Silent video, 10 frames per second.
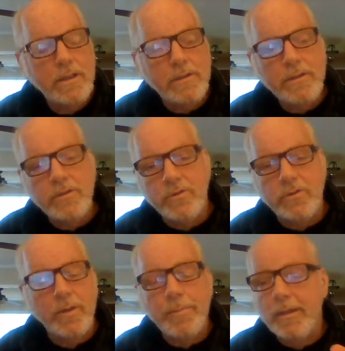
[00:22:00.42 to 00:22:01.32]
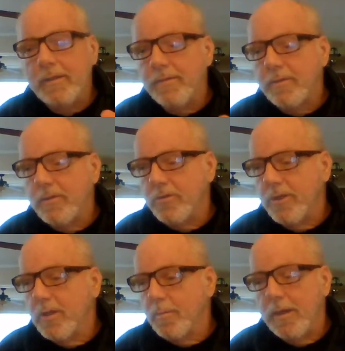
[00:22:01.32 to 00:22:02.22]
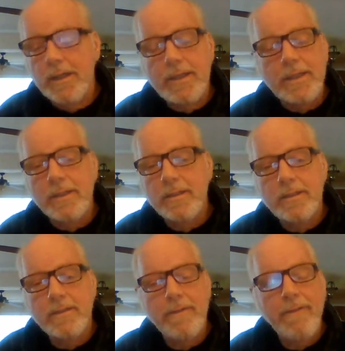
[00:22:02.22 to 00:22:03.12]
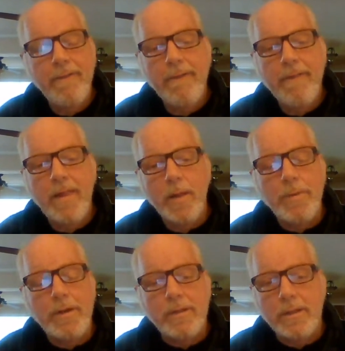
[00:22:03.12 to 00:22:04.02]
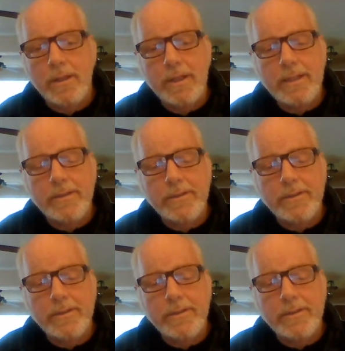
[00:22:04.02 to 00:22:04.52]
It's in, I believe it's in Jeremiah, about the lion